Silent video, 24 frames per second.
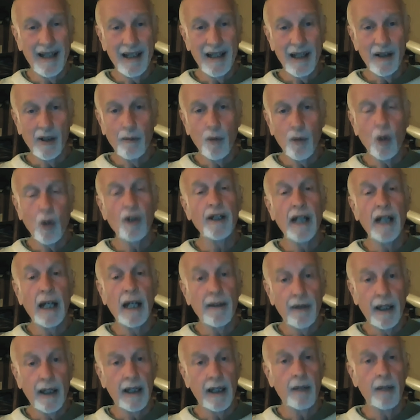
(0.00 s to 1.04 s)
it's important to
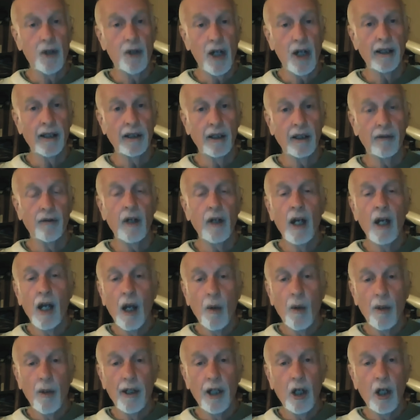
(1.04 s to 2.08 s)
have an objective
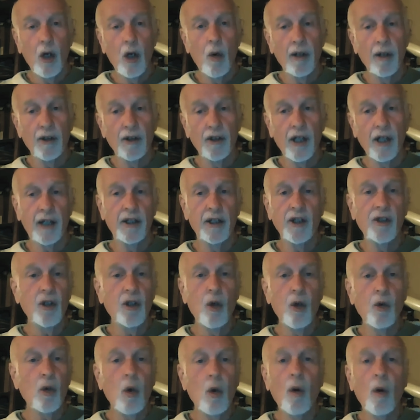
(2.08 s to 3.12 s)
when you go outside. Just
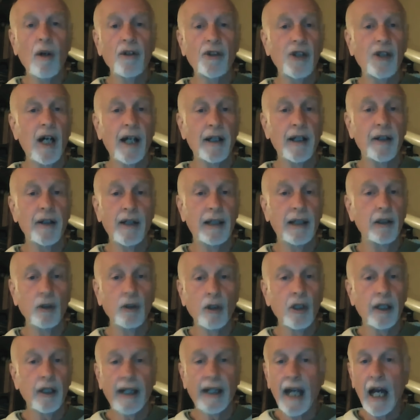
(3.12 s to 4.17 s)
don't go outside and then
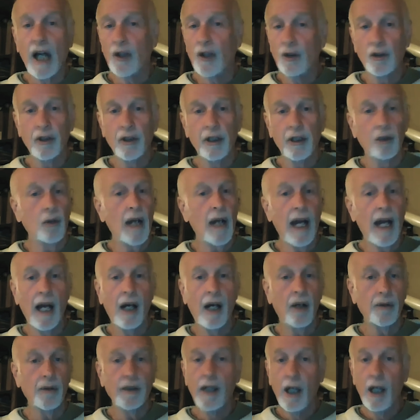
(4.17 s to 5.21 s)
look casually
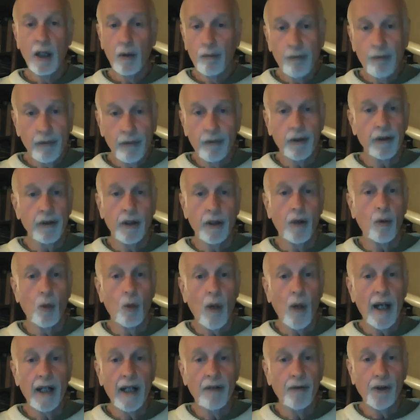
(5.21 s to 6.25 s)
around, you know,
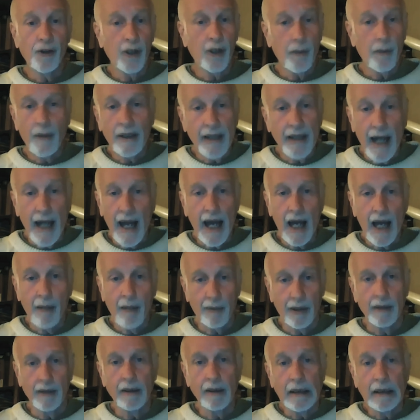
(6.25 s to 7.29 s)
waiting for something to
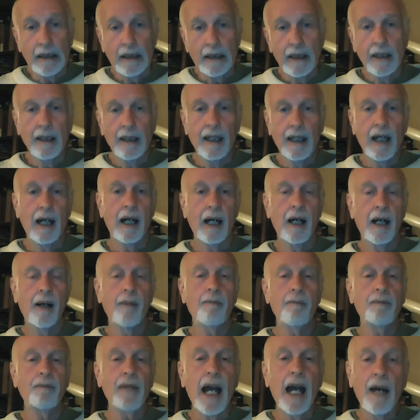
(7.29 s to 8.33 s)
happen.
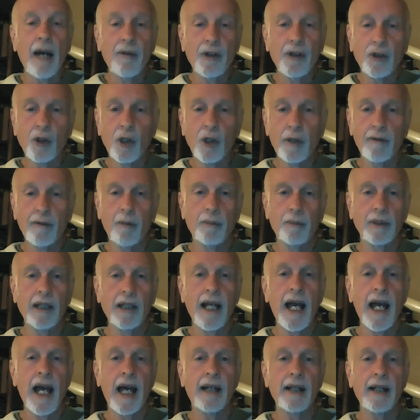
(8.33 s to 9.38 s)
Um, have a sort of a
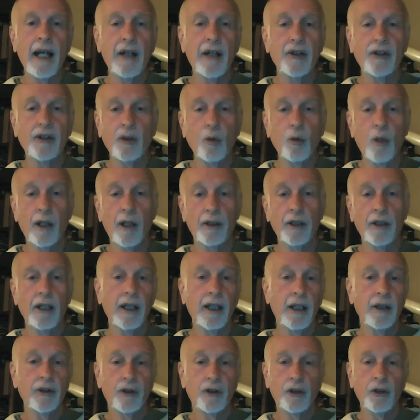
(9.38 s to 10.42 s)
plan as to what
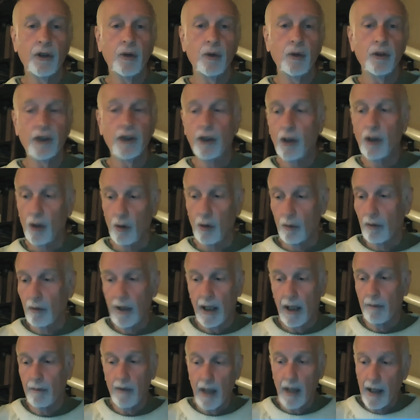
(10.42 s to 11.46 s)
to do.
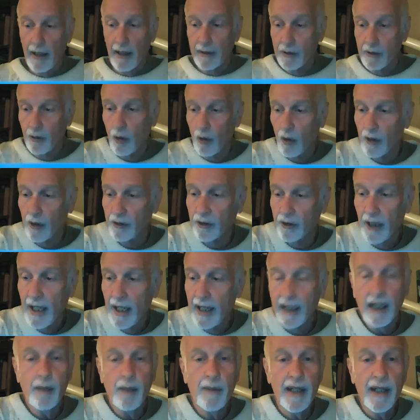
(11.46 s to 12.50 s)
Um, and of course,
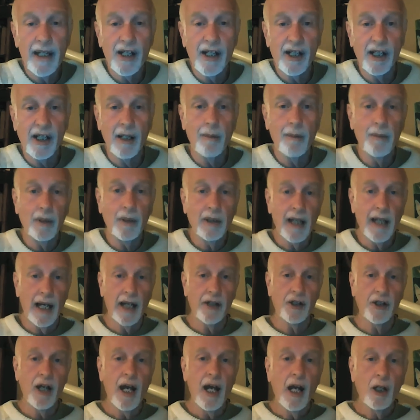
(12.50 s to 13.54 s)
it can be as simple
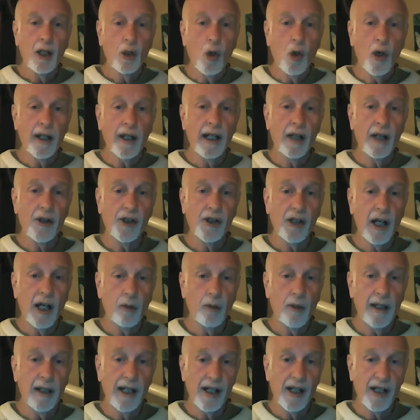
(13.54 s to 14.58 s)
as going outside
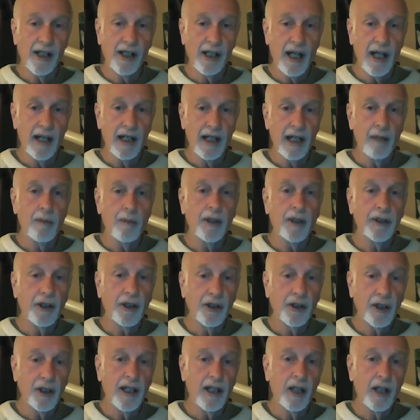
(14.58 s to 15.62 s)
when it's sunny, but the
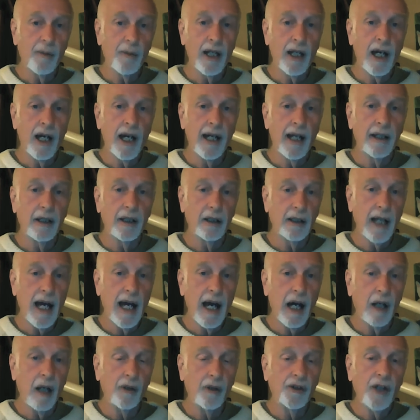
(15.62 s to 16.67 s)
sun is behind
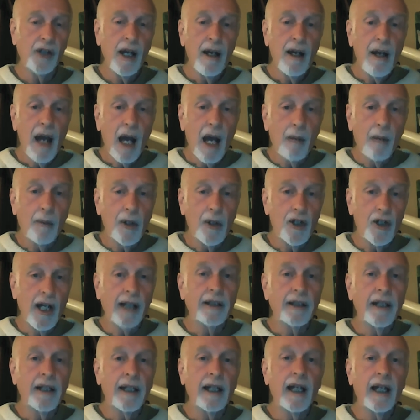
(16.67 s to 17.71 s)
clouds, and
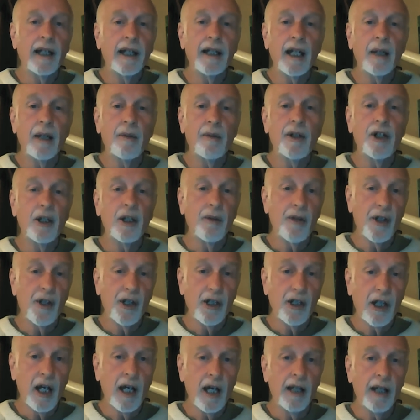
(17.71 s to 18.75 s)
projecting an image of the
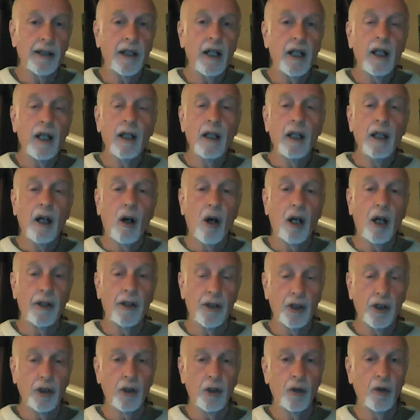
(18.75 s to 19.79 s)
sun
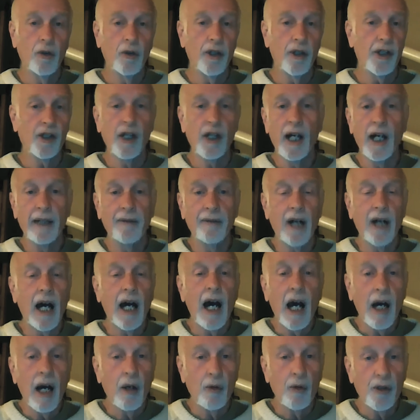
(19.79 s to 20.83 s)
onto the side of a
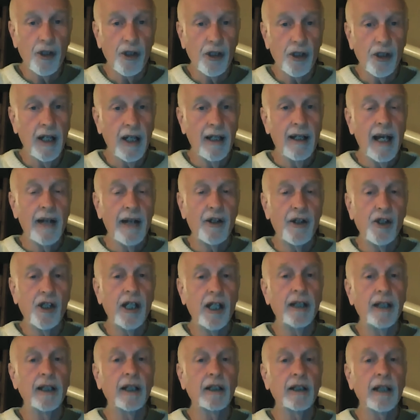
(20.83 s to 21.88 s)
house and
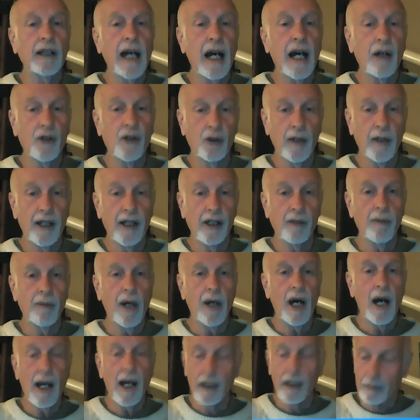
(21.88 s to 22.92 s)
seeing the clouds race
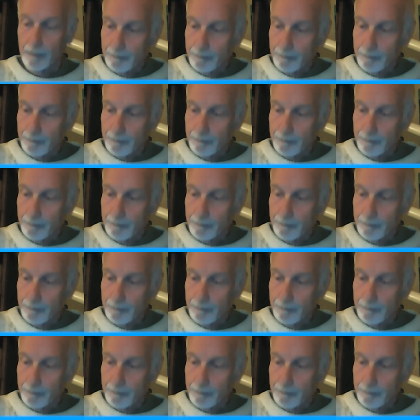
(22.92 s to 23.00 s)
by.